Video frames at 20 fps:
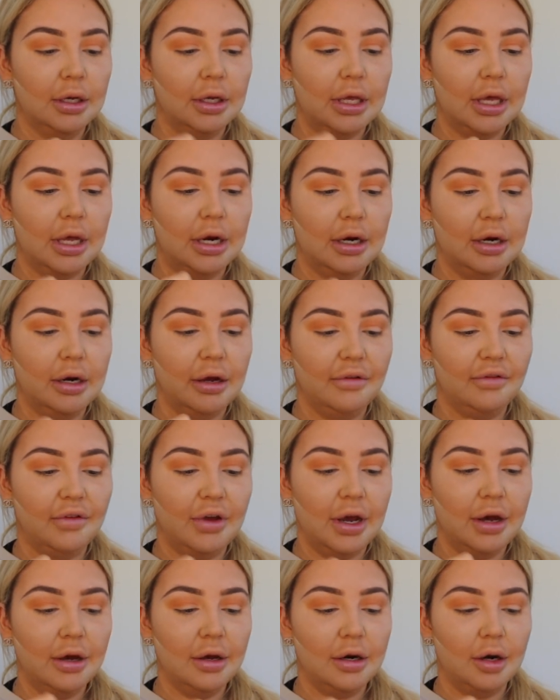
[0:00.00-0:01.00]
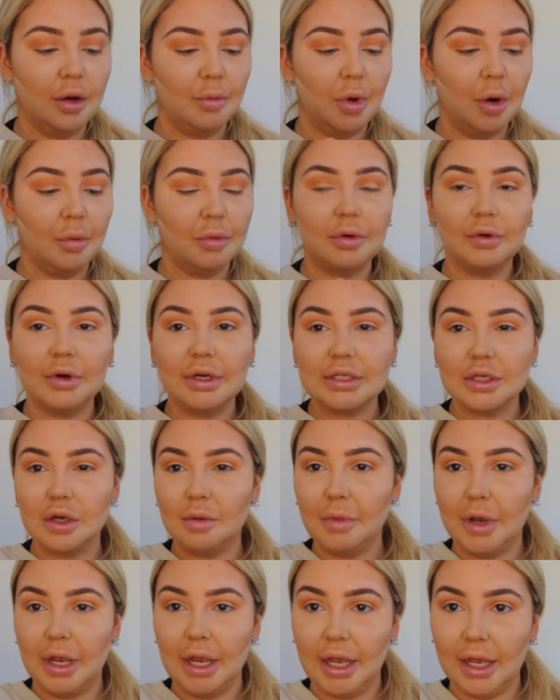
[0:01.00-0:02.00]
get enough out, and I'll pop the rest
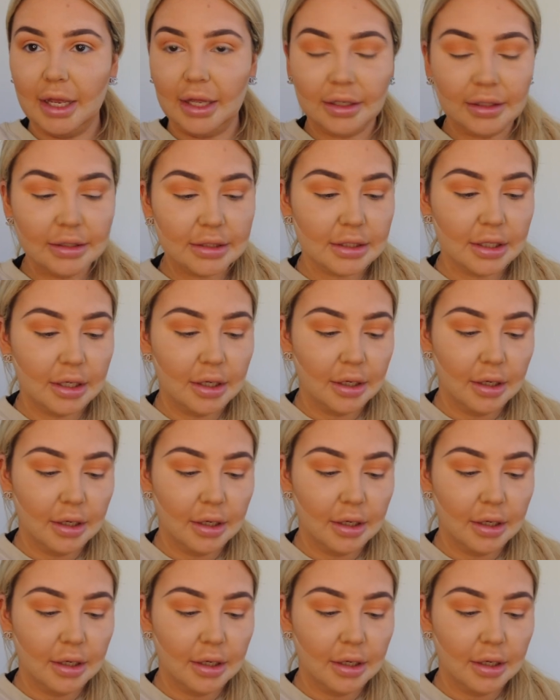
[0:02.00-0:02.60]
on my hand.